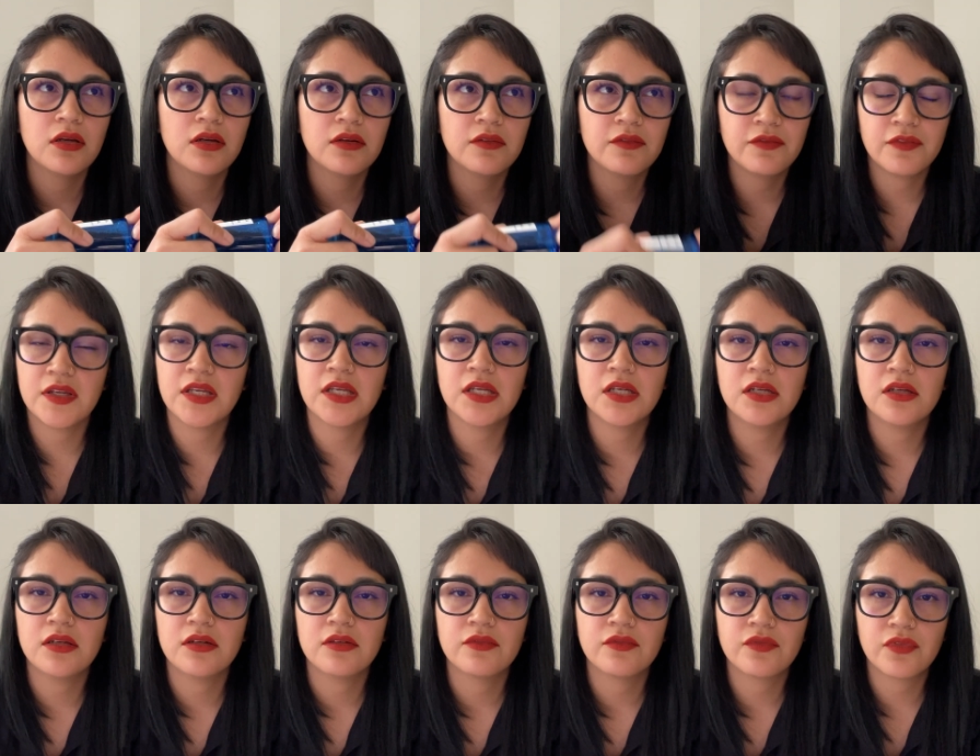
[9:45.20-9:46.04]

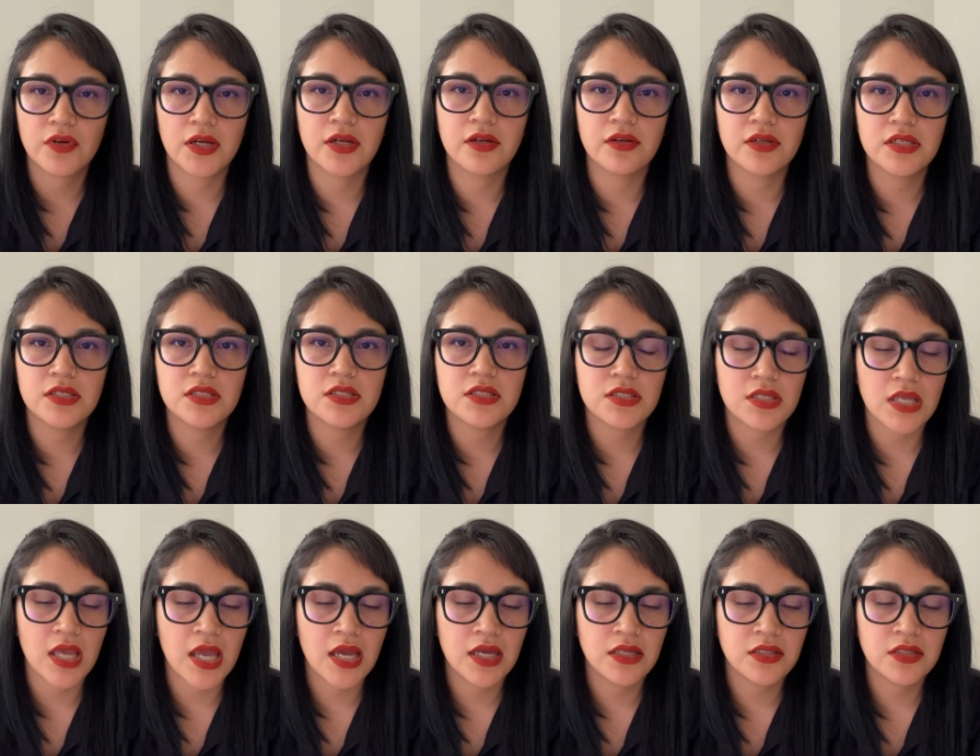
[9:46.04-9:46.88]
fig fragrance.
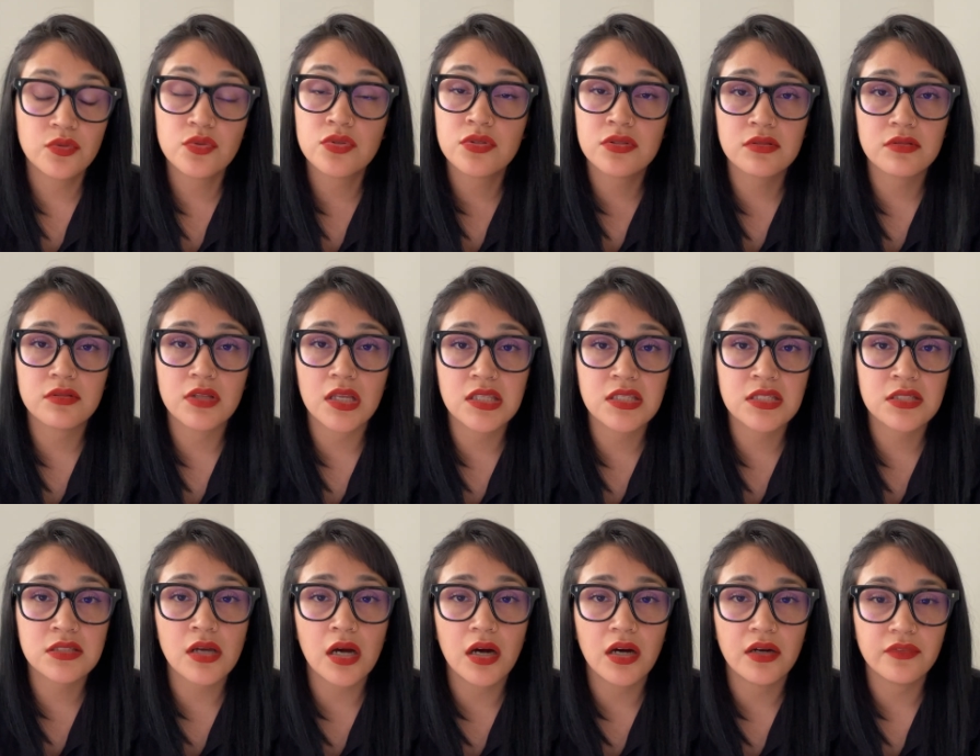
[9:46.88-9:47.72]
And
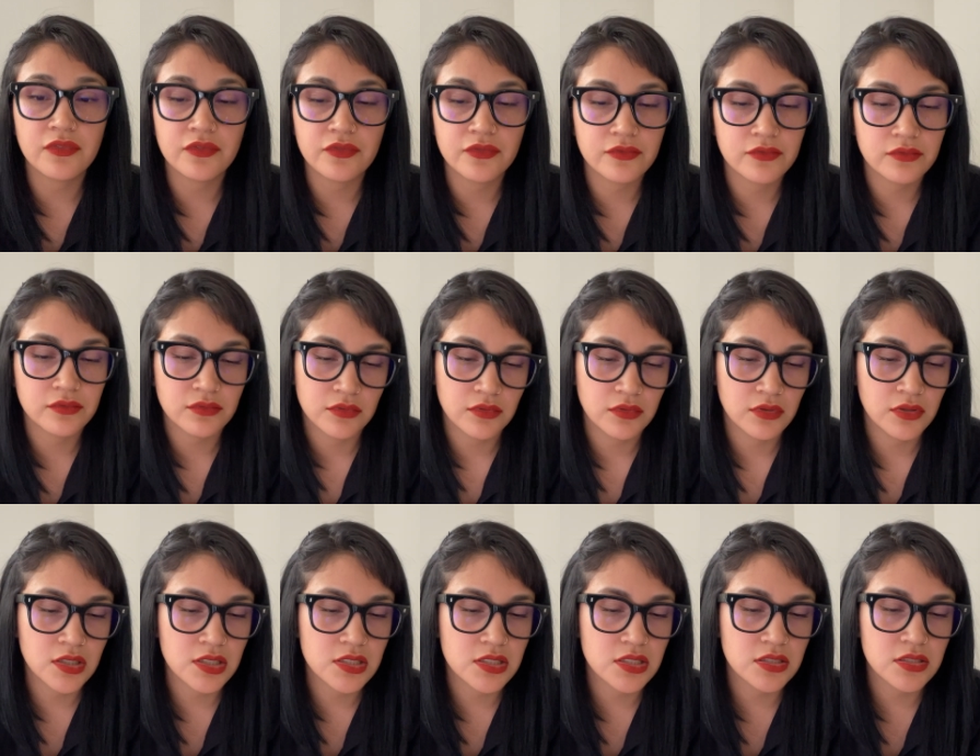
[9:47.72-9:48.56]
it's tough
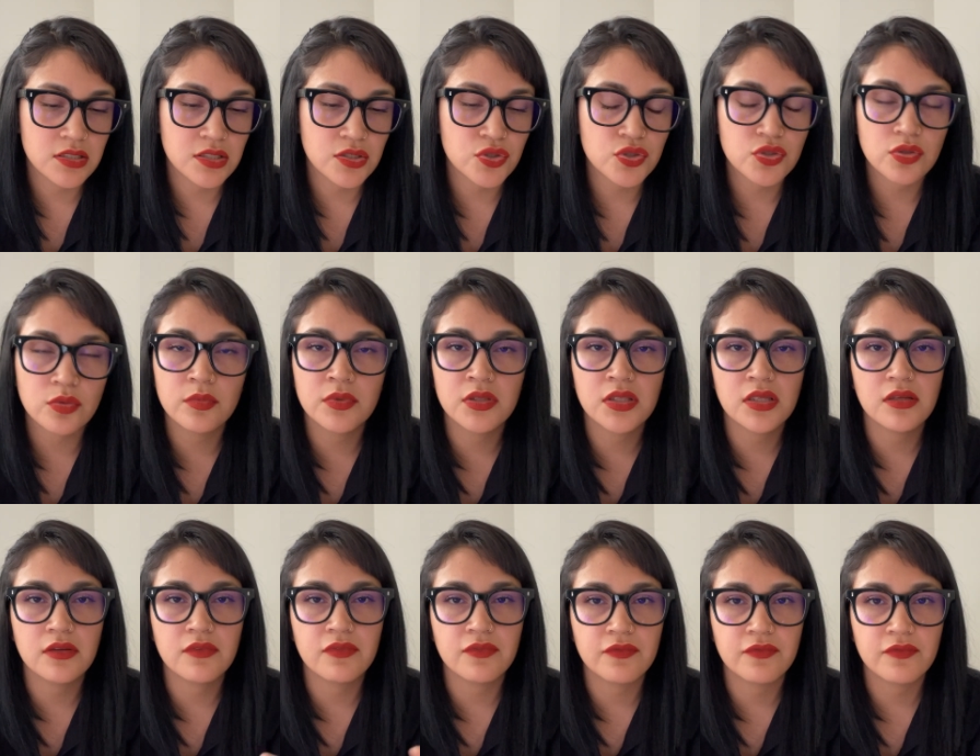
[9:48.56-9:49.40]
because there's so
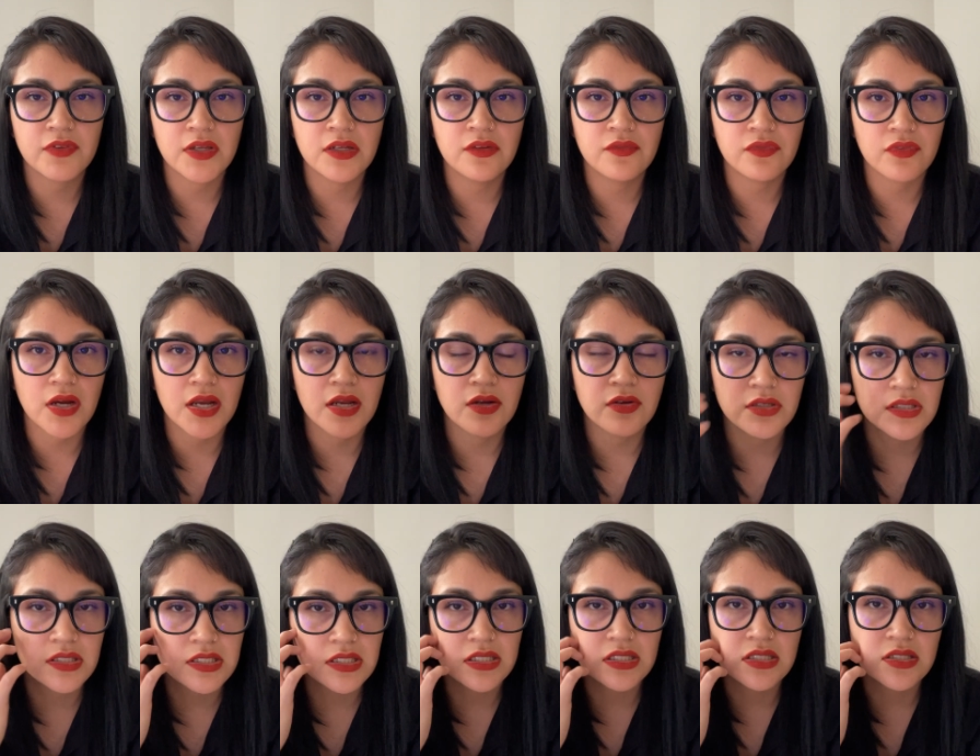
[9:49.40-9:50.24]
many fig
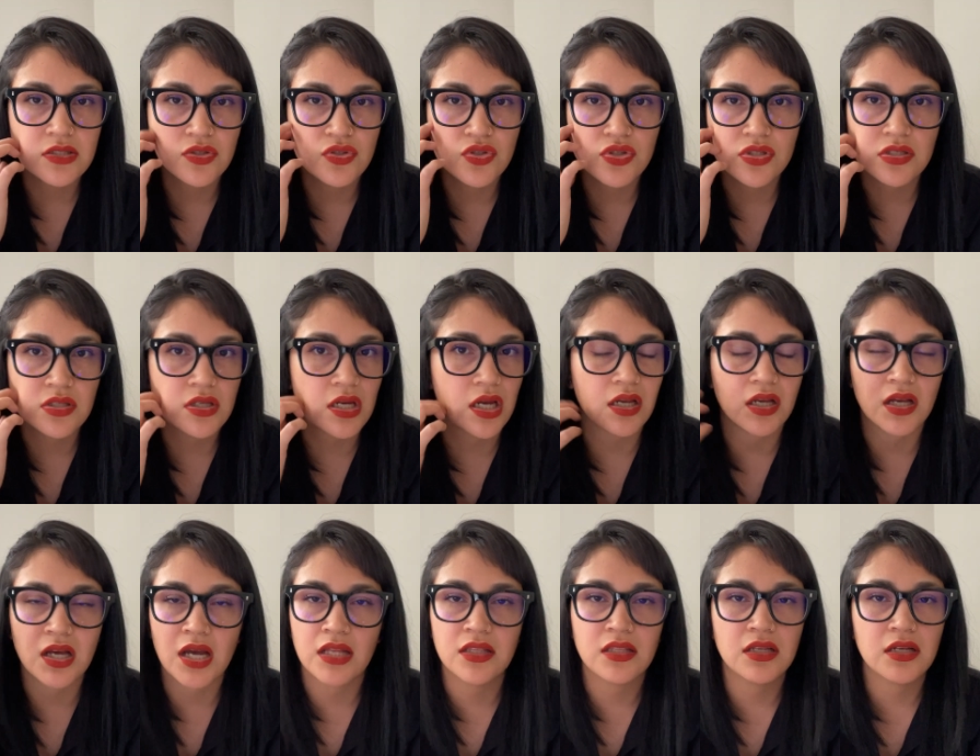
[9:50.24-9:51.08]
fragrances. You just
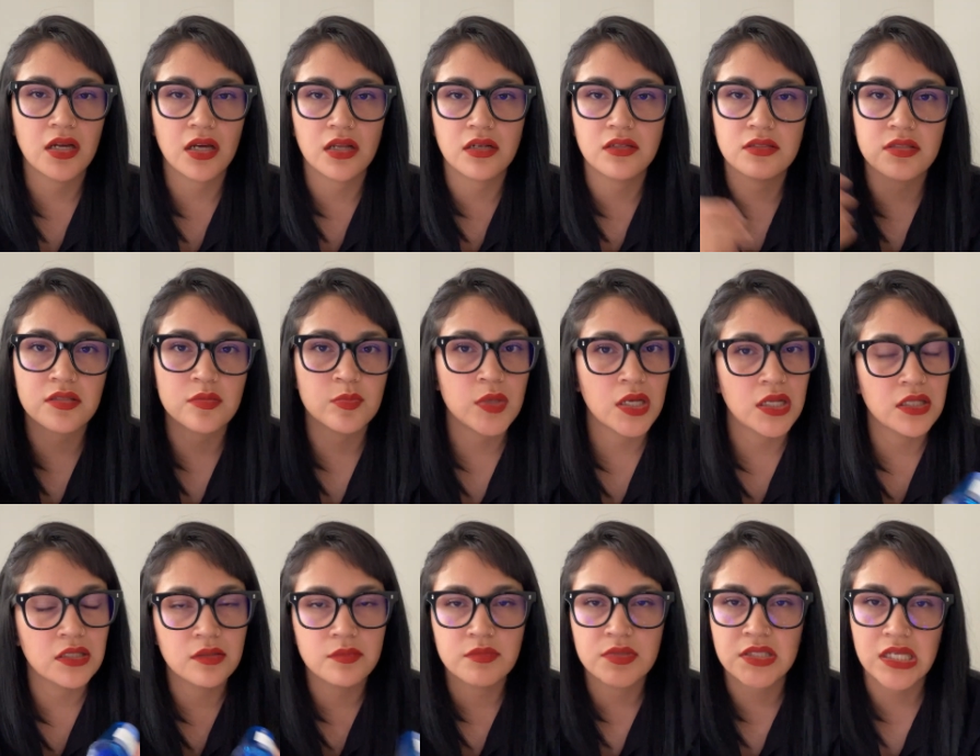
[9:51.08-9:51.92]
kind of gotta
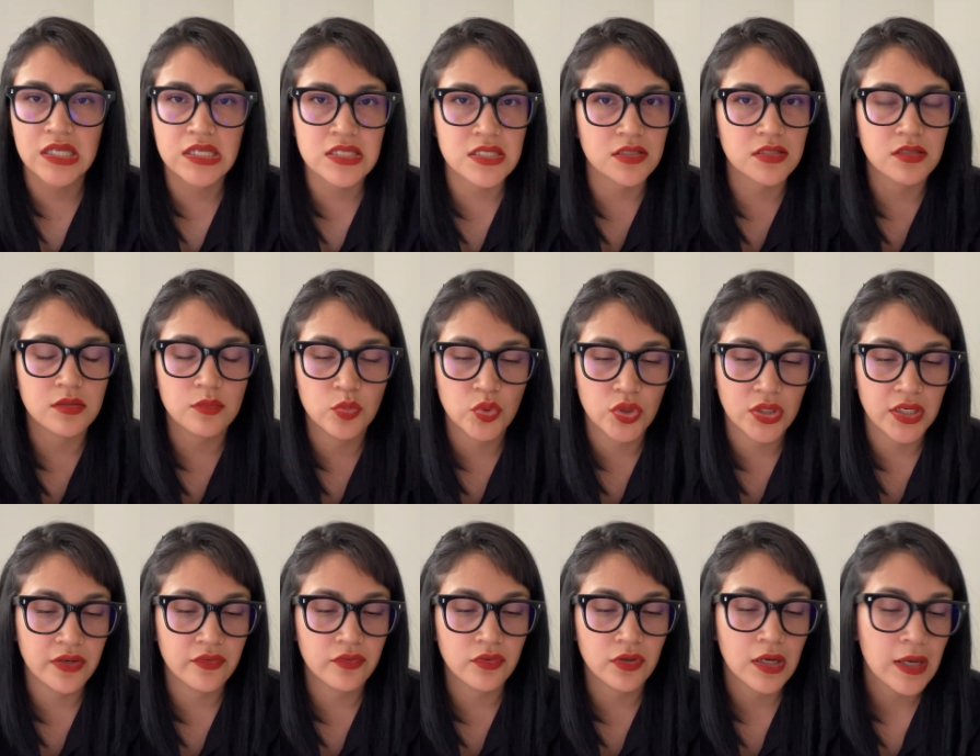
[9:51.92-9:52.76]
smell them, test them,
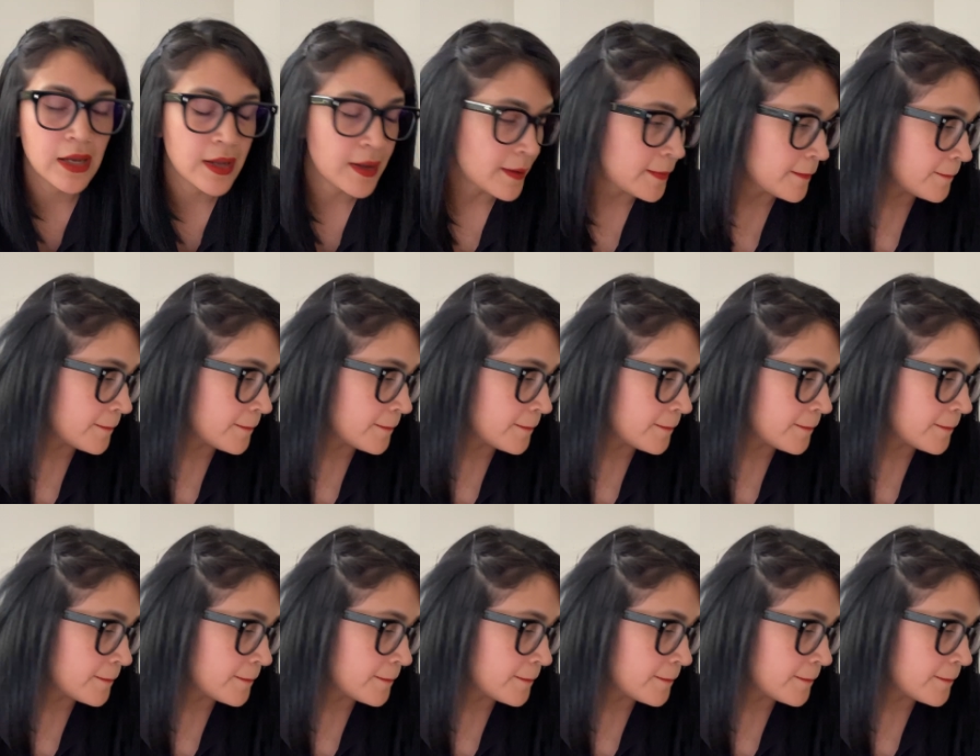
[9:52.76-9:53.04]
whatever.